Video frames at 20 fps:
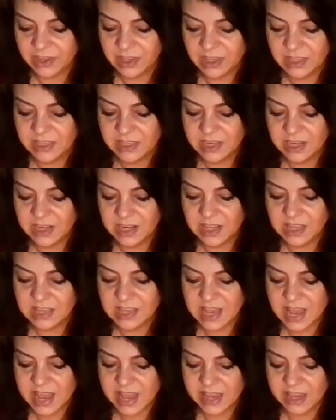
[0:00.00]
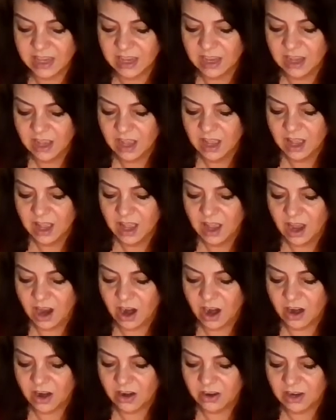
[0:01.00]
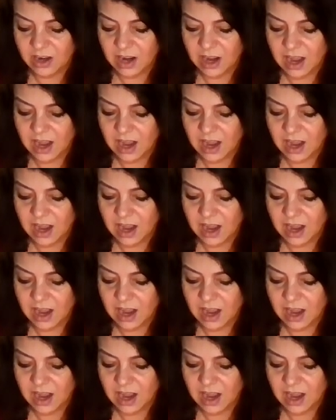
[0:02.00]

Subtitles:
Yin and yang are